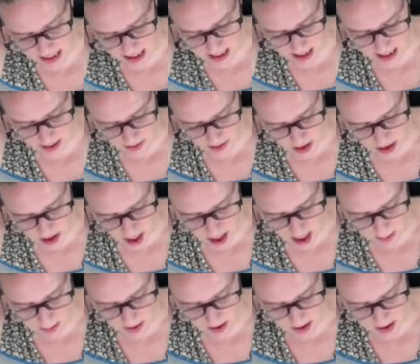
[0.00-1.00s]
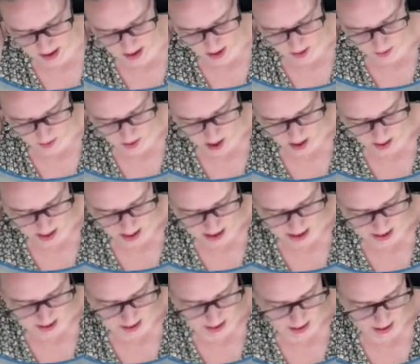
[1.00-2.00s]
out the shape and stuff like
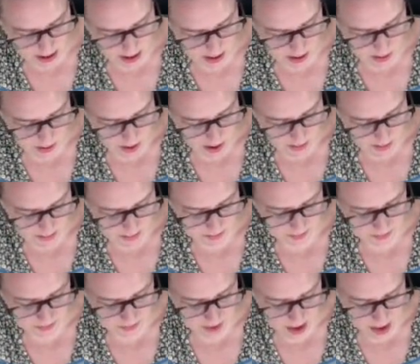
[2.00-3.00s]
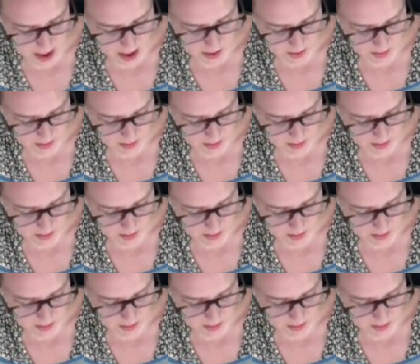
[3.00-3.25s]
that. So yeah.